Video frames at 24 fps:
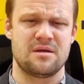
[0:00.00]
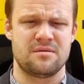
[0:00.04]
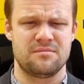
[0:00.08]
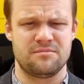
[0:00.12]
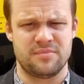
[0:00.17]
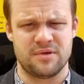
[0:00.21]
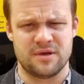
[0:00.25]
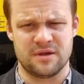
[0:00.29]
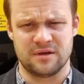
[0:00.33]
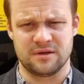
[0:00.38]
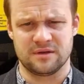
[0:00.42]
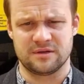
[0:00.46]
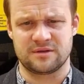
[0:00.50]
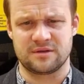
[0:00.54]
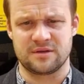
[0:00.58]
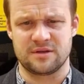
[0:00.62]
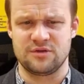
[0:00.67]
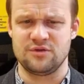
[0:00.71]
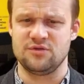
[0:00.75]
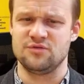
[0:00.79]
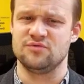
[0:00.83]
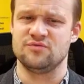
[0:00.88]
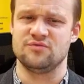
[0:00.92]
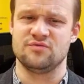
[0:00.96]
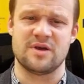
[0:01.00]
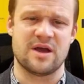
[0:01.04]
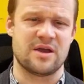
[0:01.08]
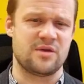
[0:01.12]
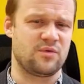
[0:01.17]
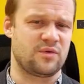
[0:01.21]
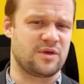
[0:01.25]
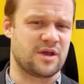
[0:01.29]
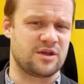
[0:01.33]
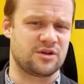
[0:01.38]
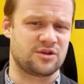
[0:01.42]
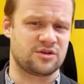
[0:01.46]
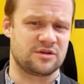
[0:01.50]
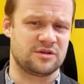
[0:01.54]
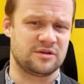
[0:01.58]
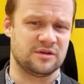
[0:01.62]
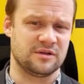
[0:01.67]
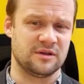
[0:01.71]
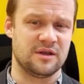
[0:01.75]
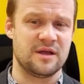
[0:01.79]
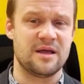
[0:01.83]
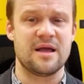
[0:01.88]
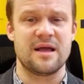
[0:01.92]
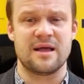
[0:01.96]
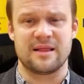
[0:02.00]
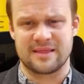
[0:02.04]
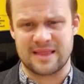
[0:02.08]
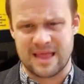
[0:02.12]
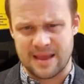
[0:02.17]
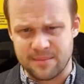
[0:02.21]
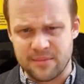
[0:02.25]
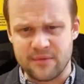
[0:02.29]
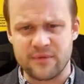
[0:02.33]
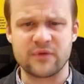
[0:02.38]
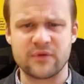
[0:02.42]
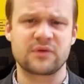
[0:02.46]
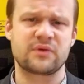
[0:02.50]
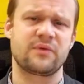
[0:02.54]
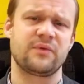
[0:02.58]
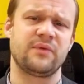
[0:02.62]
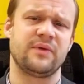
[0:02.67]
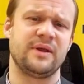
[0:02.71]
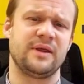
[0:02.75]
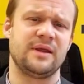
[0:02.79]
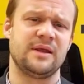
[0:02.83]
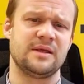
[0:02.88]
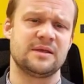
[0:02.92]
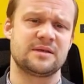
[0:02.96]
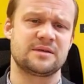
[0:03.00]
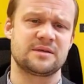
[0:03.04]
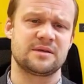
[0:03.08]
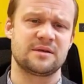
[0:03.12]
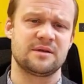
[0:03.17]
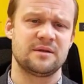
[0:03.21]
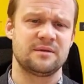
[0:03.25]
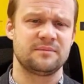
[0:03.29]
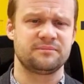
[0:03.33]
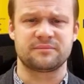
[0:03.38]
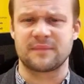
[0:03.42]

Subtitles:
build new educational laboratories,